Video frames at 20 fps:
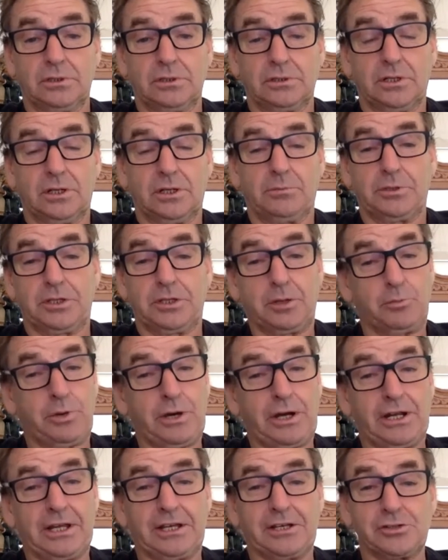But then
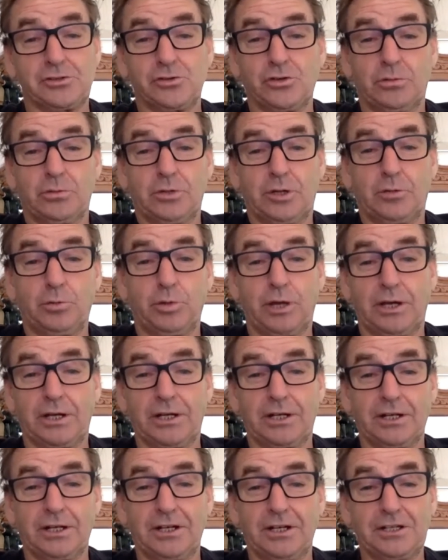Paddy Kisnorbo
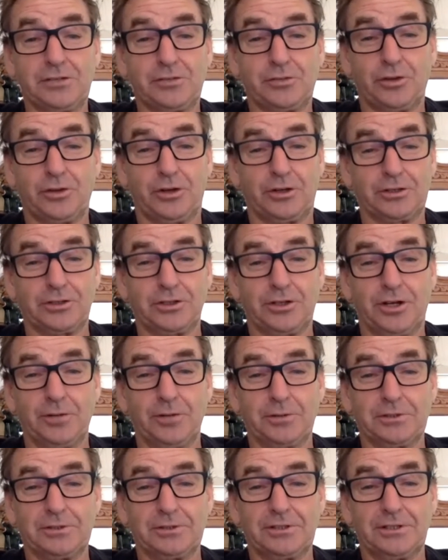played at Leeds for a long
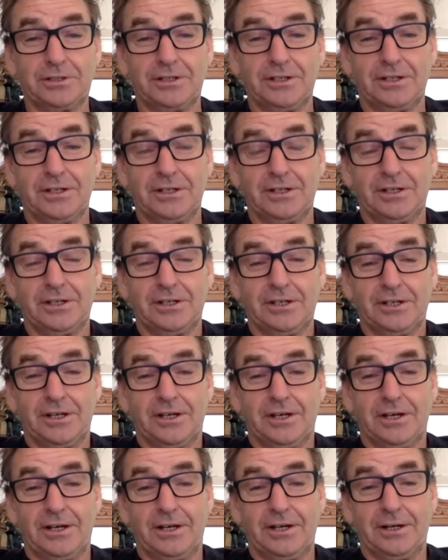time, and
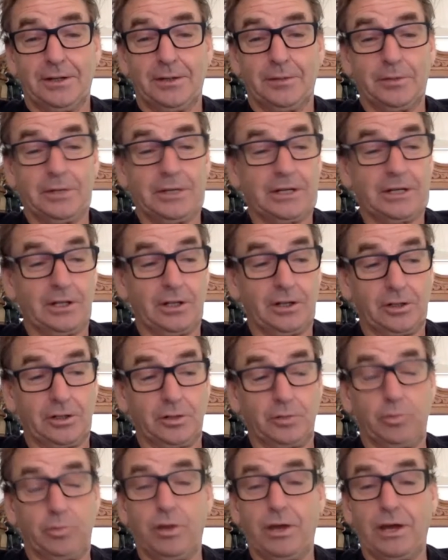a lot of
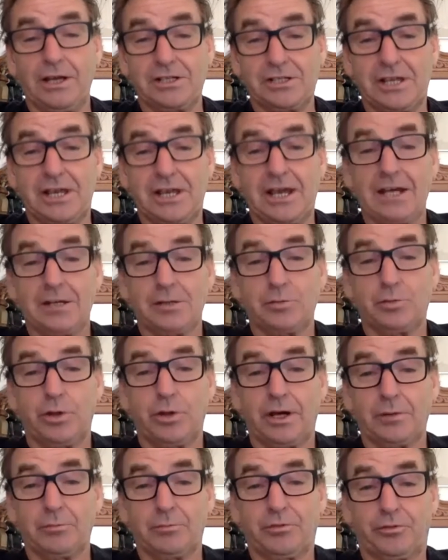the players he had
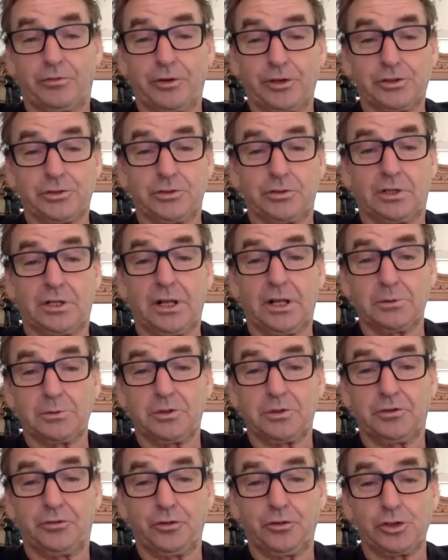played in professional clubs
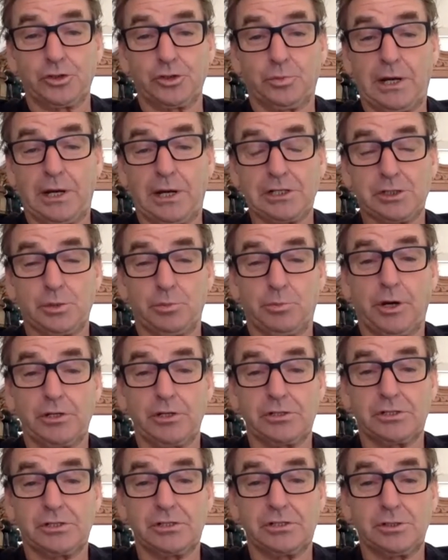where first past the
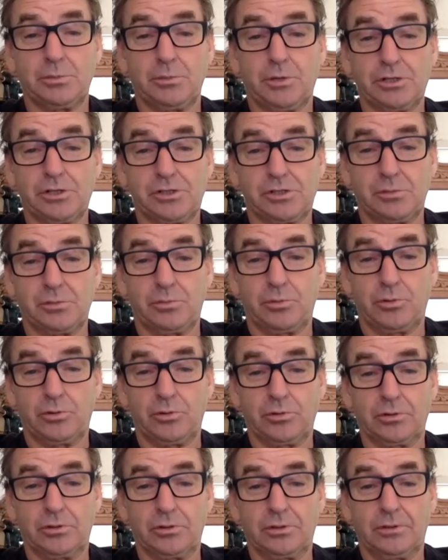post is the most
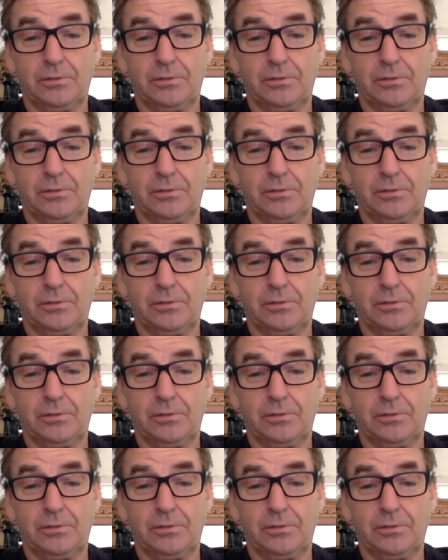important.